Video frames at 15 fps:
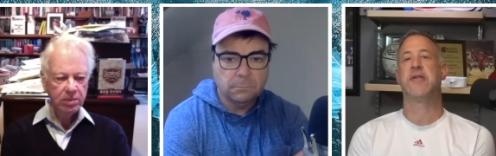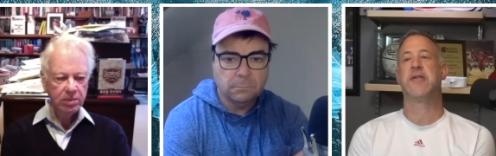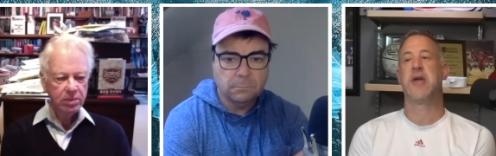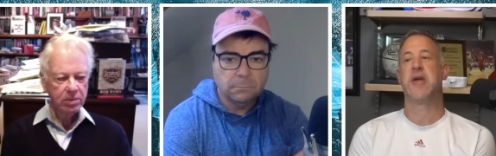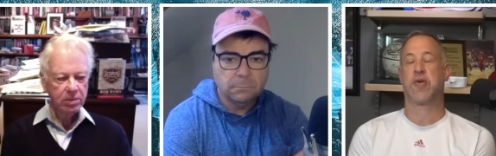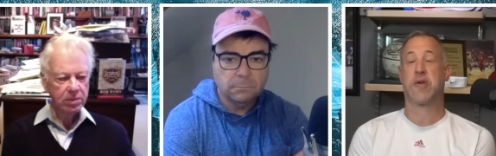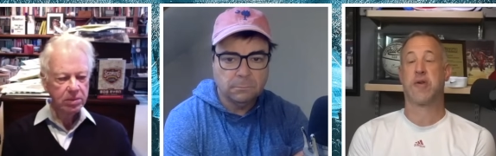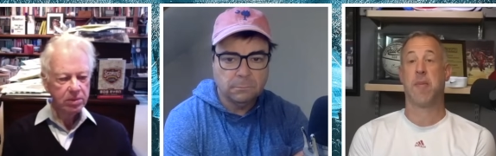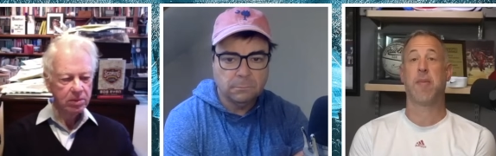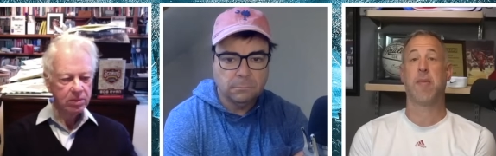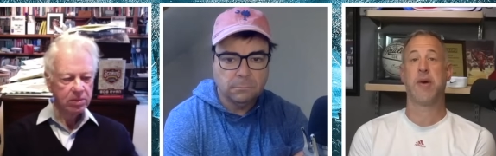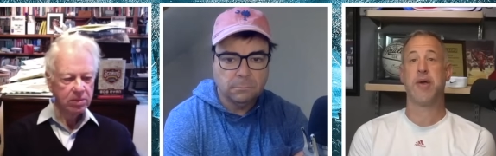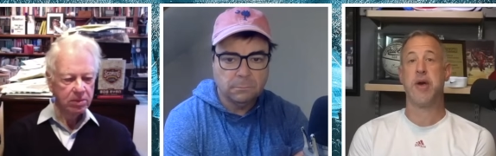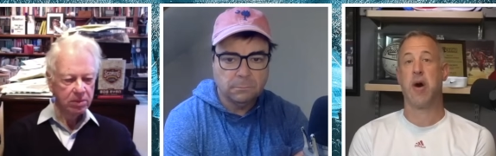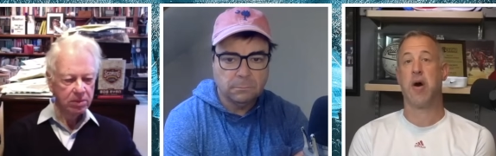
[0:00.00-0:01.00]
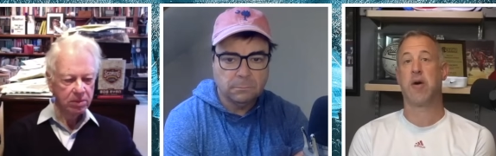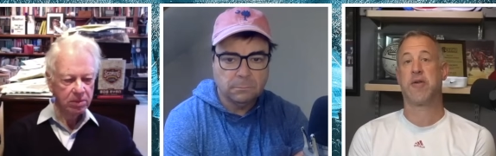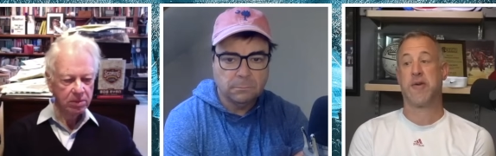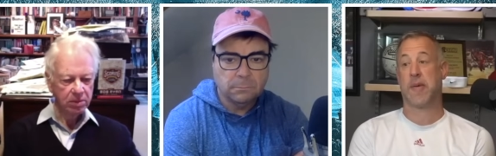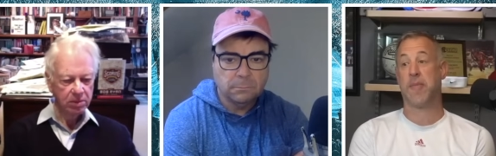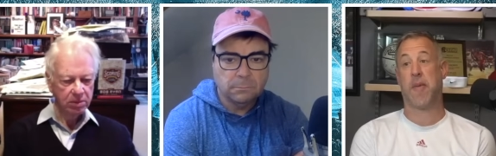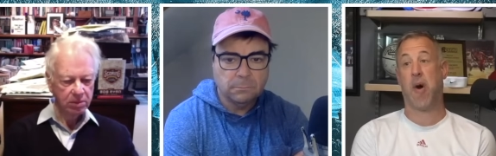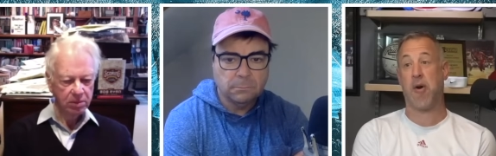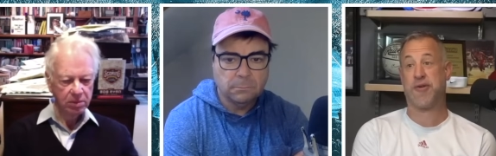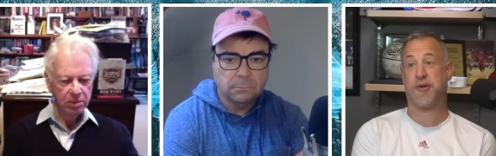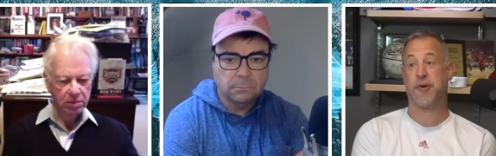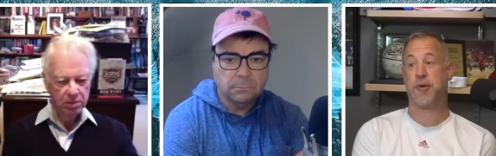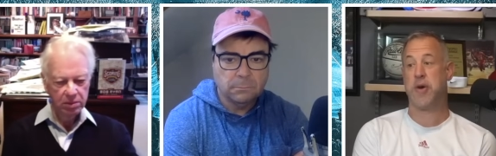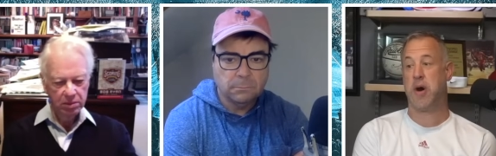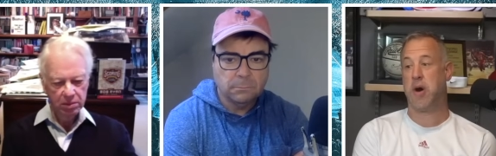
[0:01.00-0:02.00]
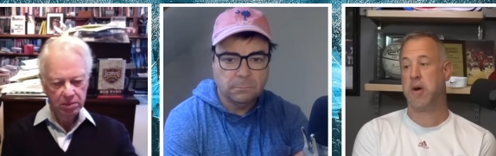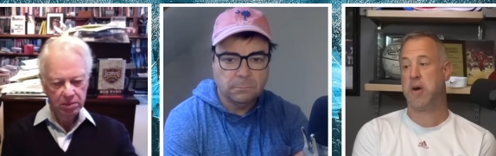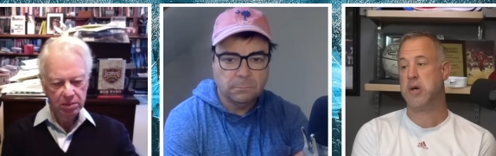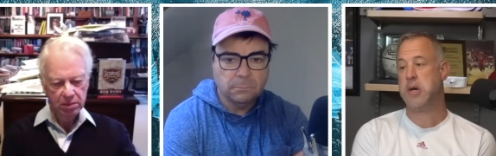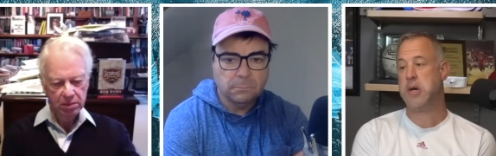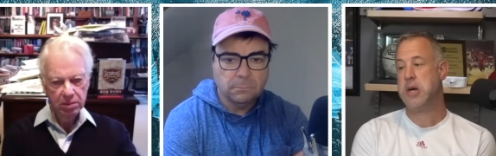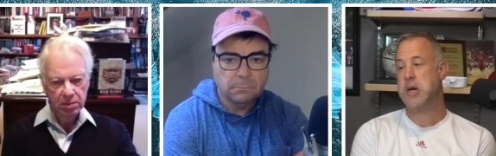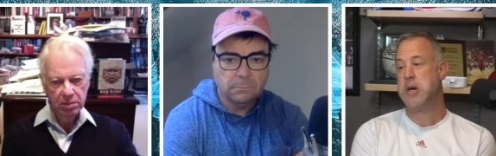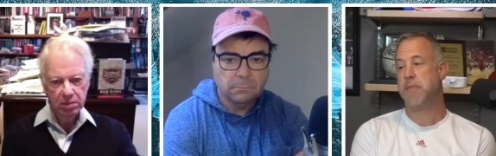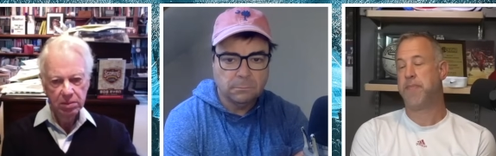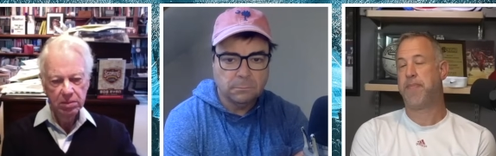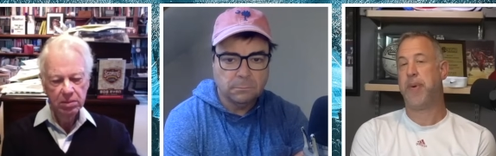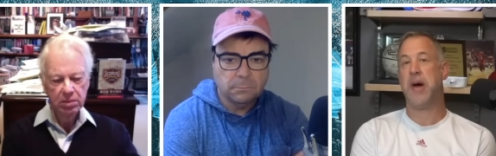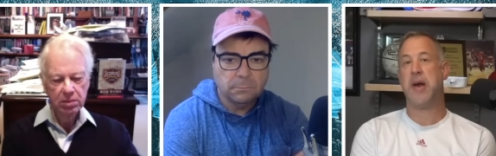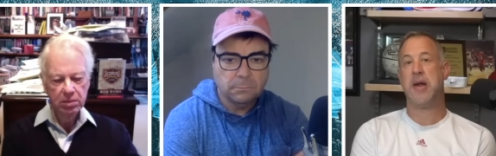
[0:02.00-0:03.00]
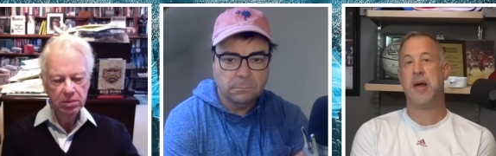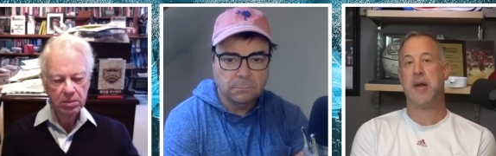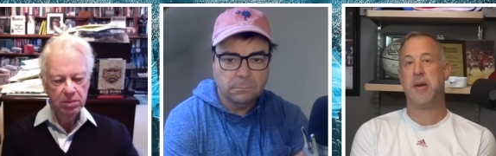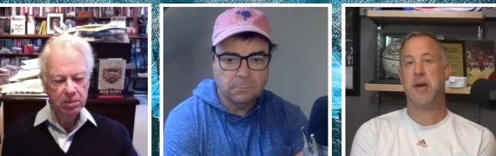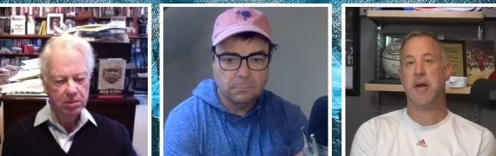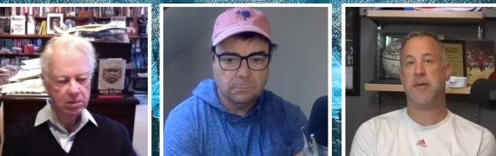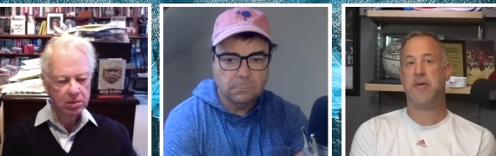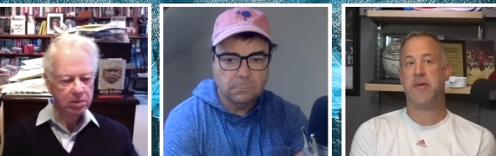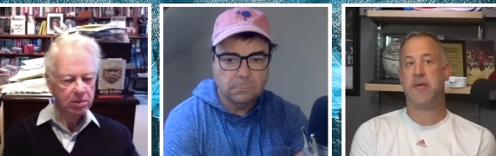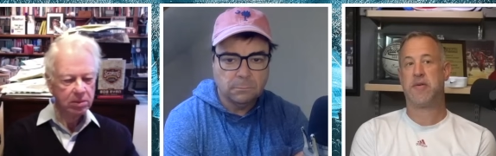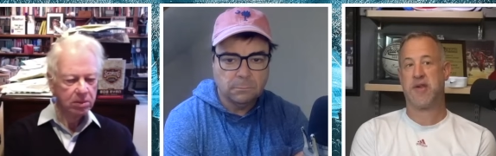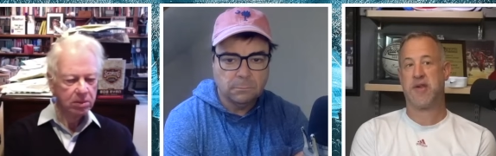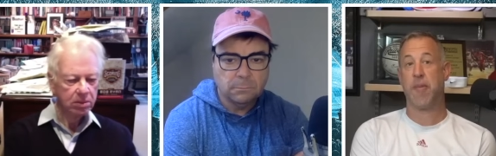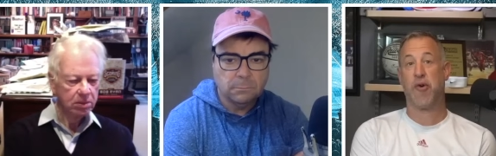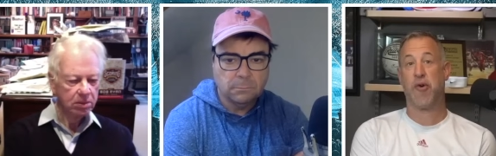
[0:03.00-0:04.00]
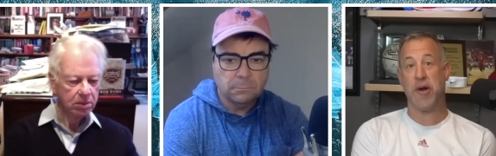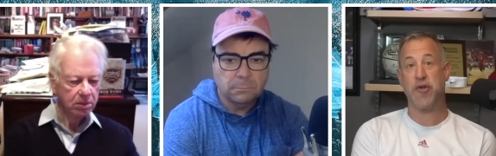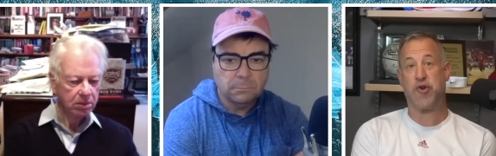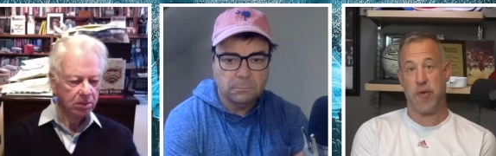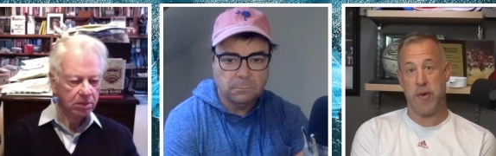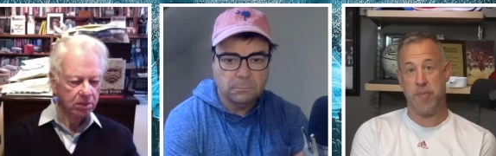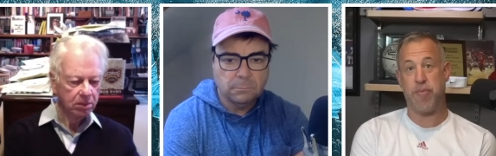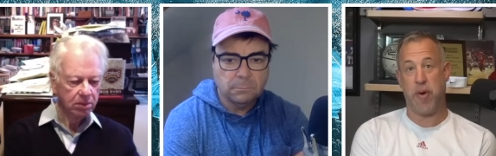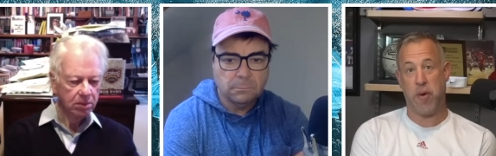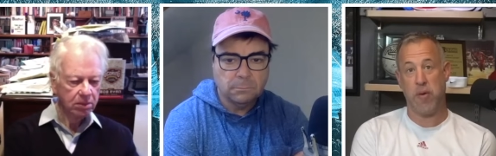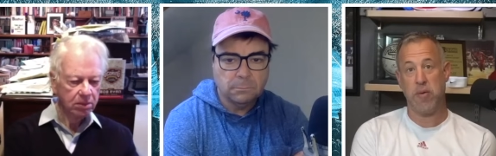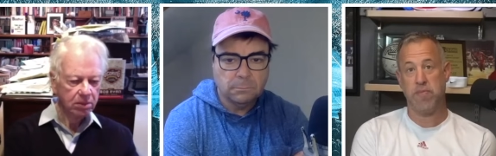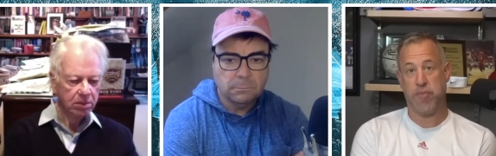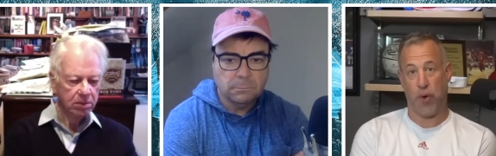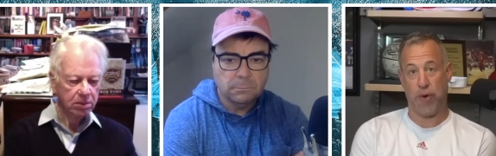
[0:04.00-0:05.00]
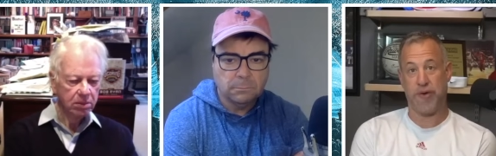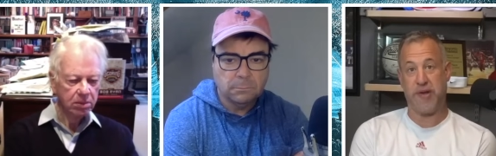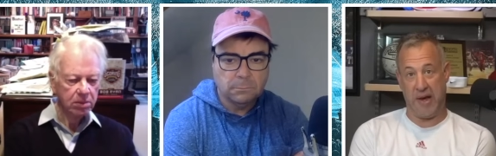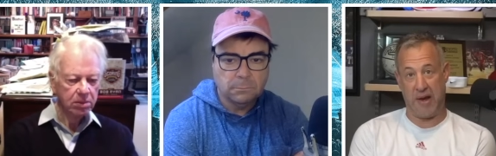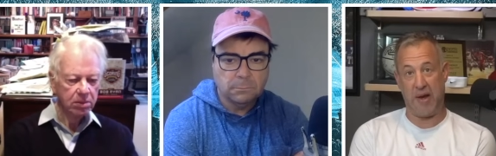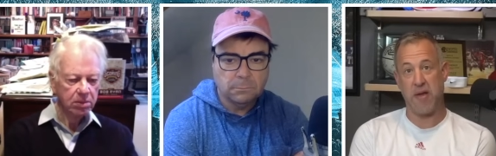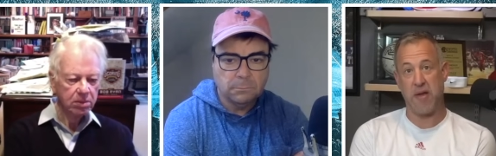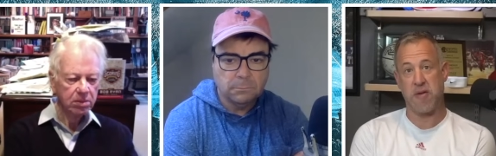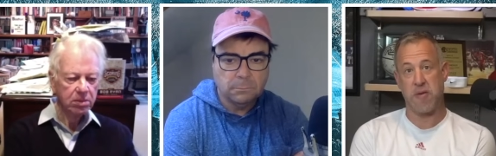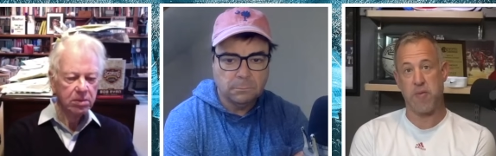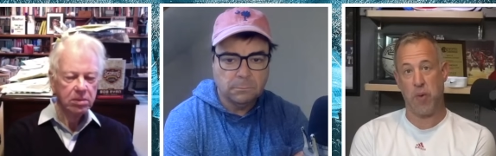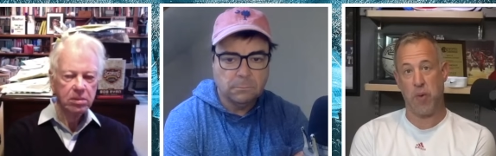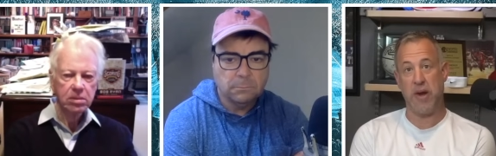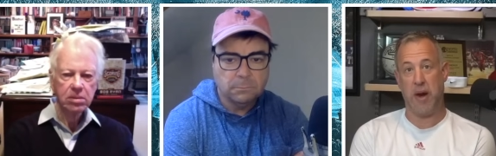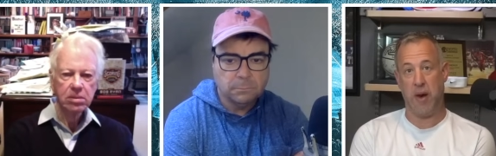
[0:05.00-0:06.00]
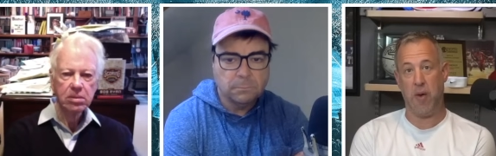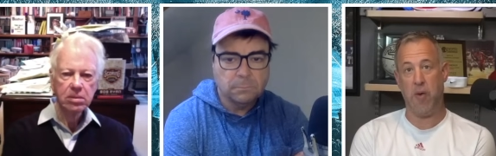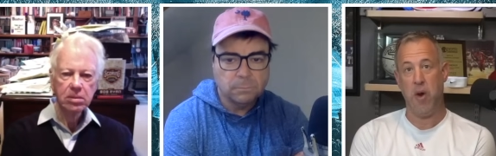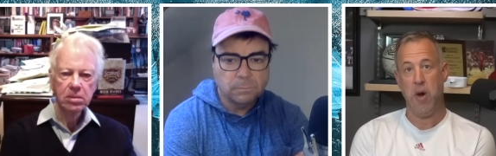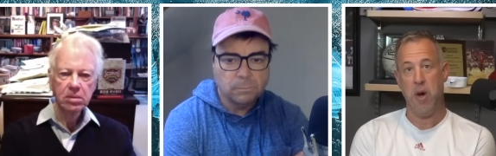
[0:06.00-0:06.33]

Speaker 1: you know, some are young, some aren't so young, but in, in some are injury prone. Porzingis, we know.